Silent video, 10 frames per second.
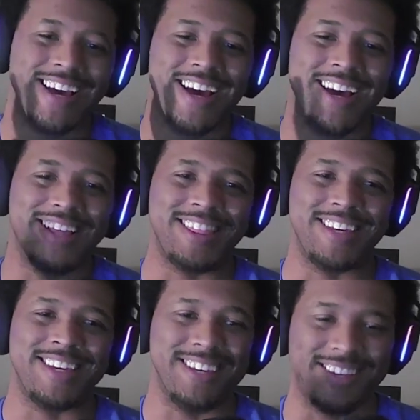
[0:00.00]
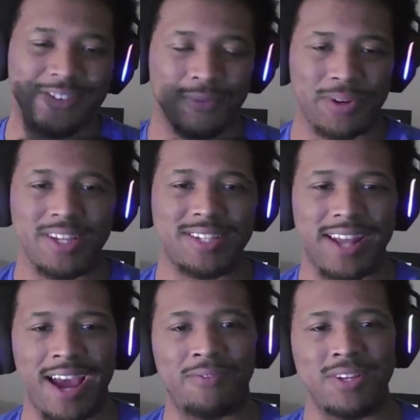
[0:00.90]
the reason
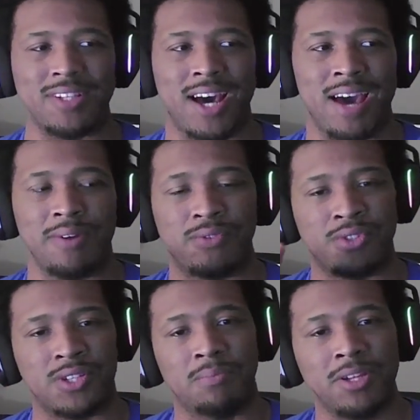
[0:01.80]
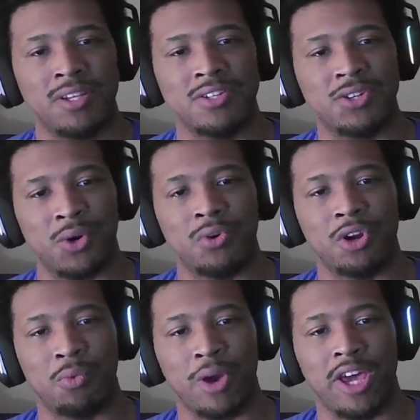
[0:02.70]
every time if something doesn't go your
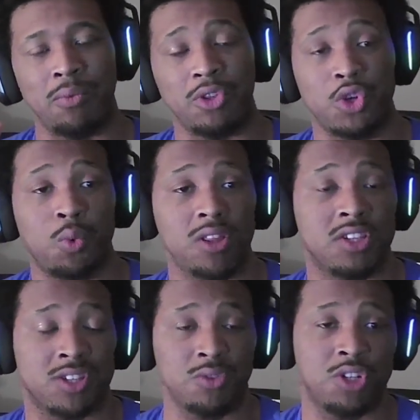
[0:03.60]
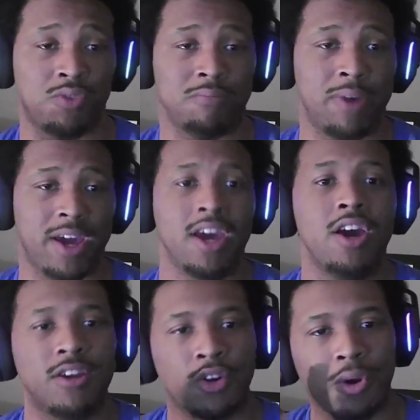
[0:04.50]
way when you want the salty run back,
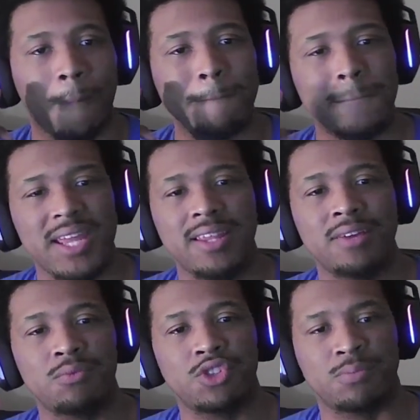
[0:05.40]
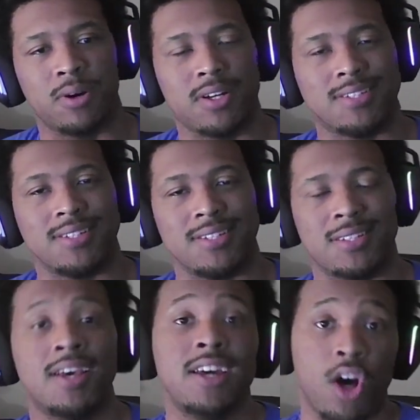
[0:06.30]
your immediate response is,
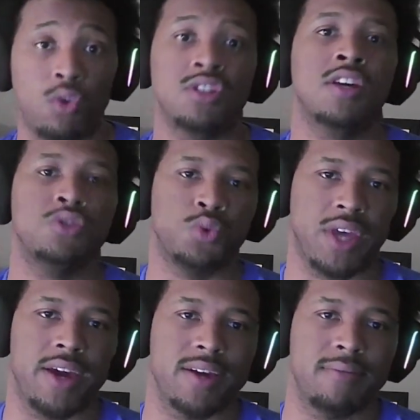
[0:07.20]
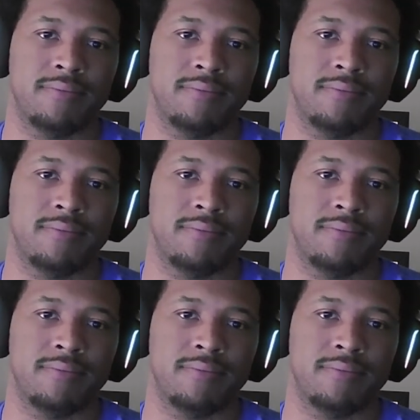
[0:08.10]
oh, it's because you're scared.